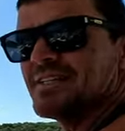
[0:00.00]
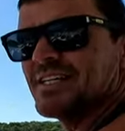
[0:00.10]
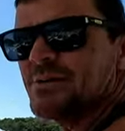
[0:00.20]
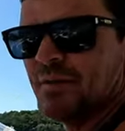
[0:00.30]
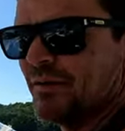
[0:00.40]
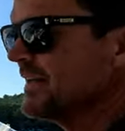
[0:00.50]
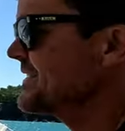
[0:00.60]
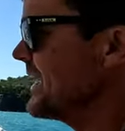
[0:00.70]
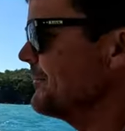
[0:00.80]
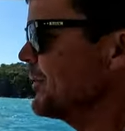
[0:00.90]
experience
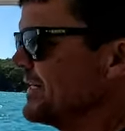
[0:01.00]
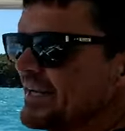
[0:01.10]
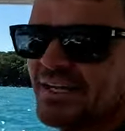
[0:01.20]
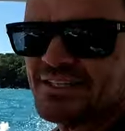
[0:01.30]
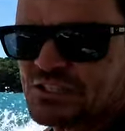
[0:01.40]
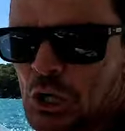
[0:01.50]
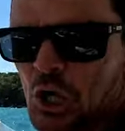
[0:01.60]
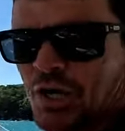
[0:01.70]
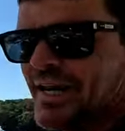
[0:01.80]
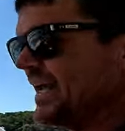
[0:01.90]
that wind against
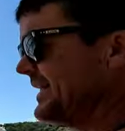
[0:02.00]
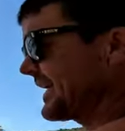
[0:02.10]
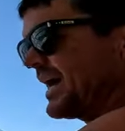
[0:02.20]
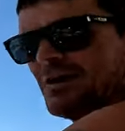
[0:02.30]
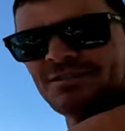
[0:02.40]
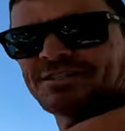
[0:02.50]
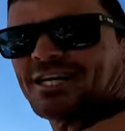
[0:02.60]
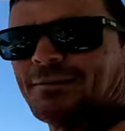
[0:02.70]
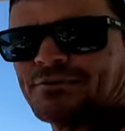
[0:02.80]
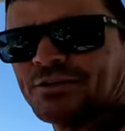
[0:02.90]
tide and the currents that
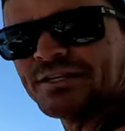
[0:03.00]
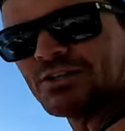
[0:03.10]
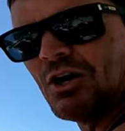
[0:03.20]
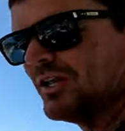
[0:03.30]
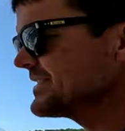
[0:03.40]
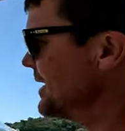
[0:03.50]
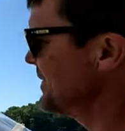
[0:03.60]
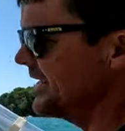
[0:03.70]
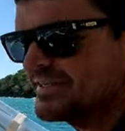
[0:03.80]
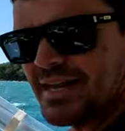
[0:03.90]
come through these islands up
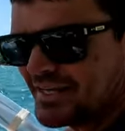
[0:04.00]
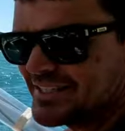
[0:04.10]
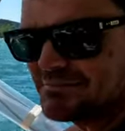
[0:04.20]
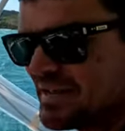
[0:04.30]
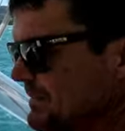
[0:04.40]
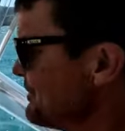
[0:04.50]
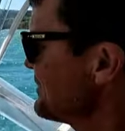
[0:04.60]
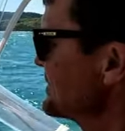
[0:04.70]
here, it's hectic There,